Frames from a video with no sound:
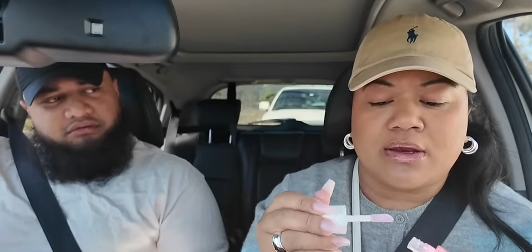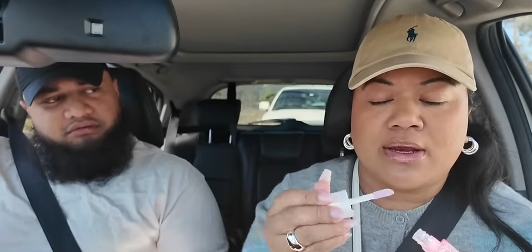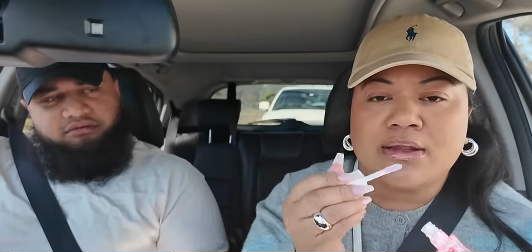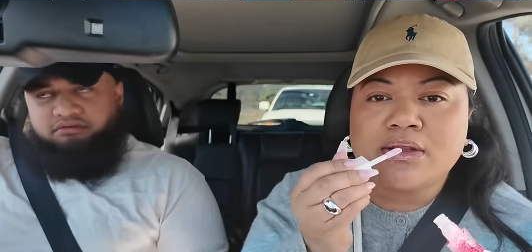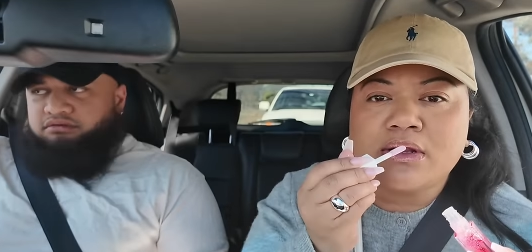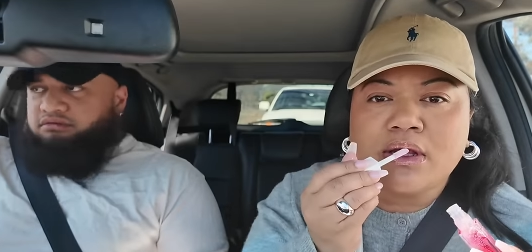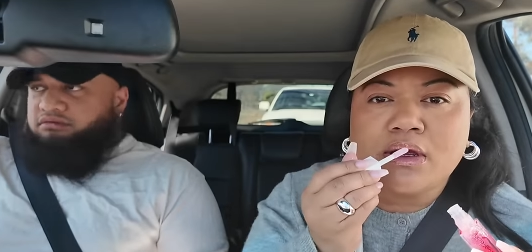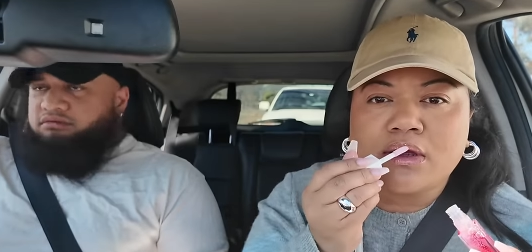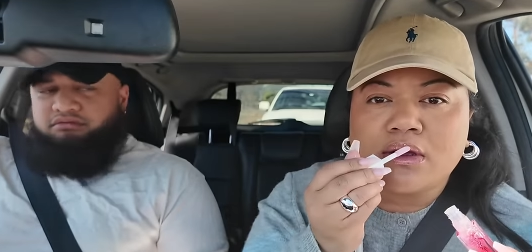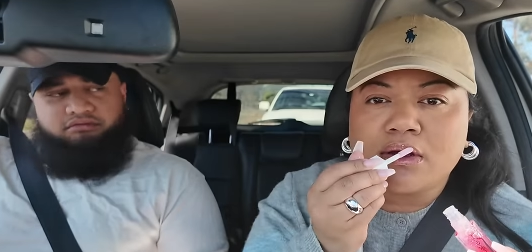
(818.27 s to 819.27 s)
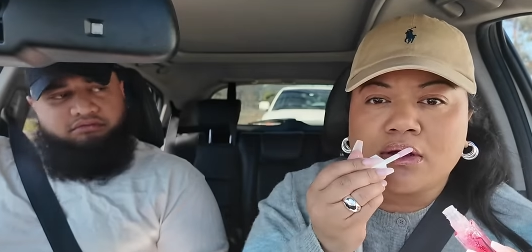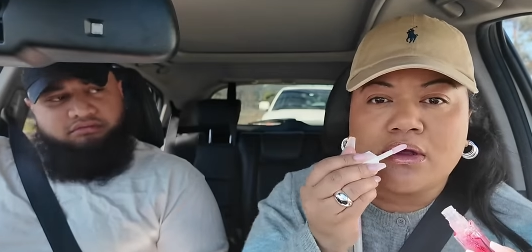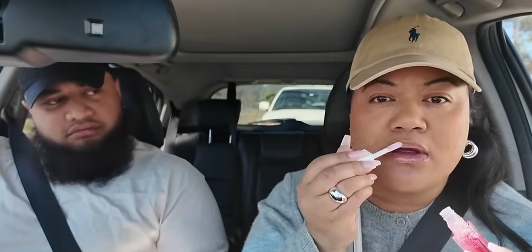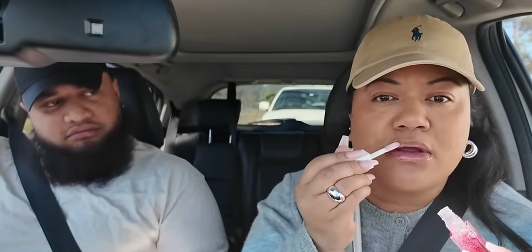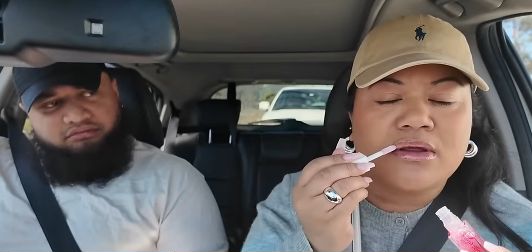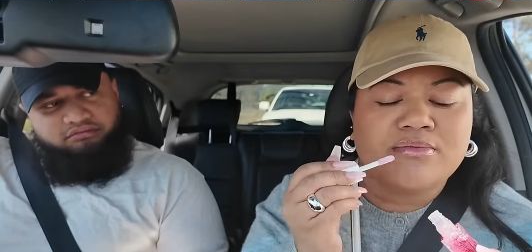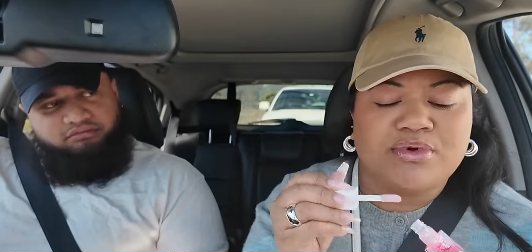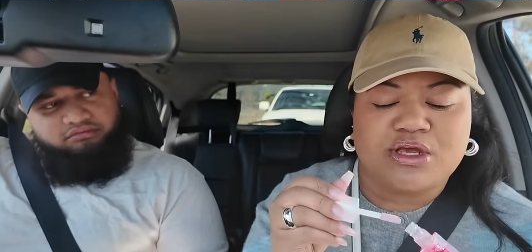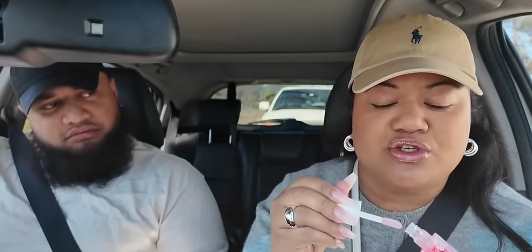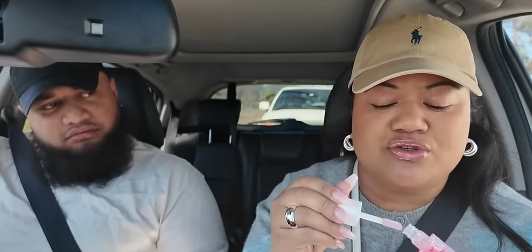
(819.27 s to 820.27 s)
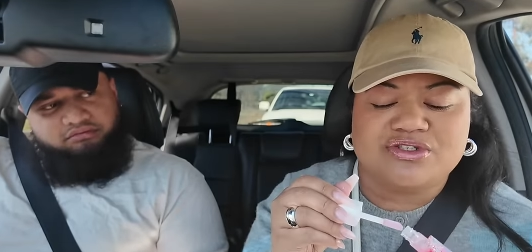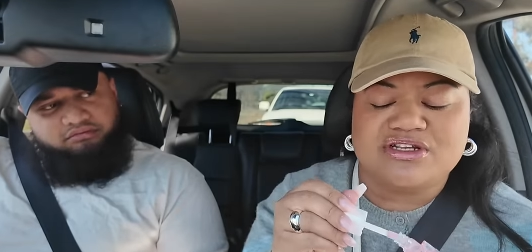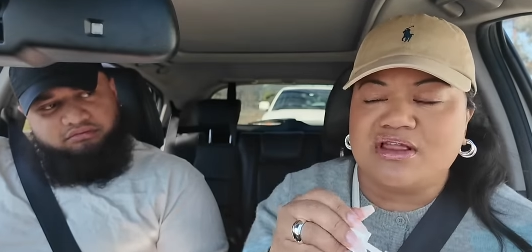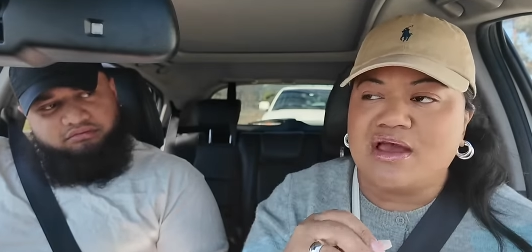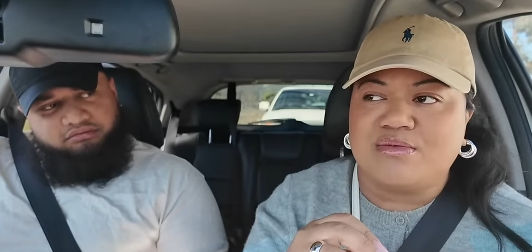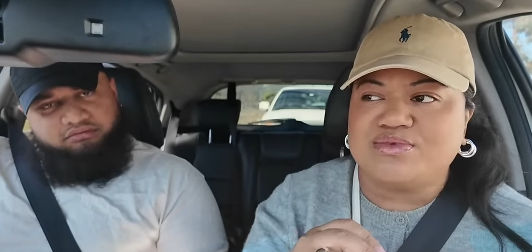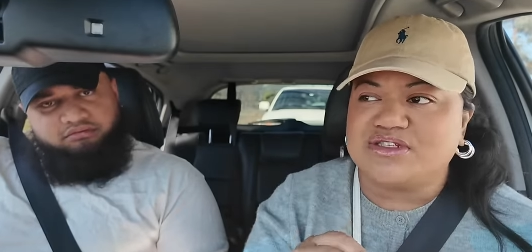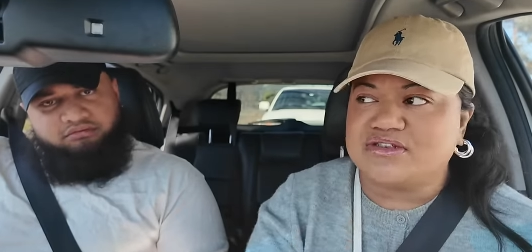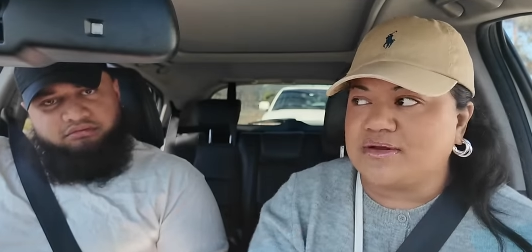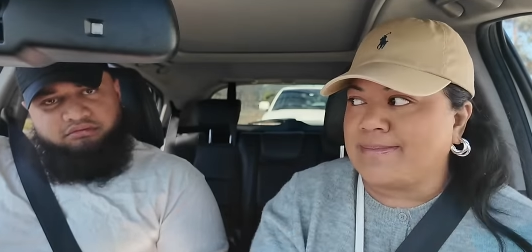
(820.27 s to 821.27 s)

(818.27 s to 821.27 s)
Speaker 1: You need the like big juicy lips.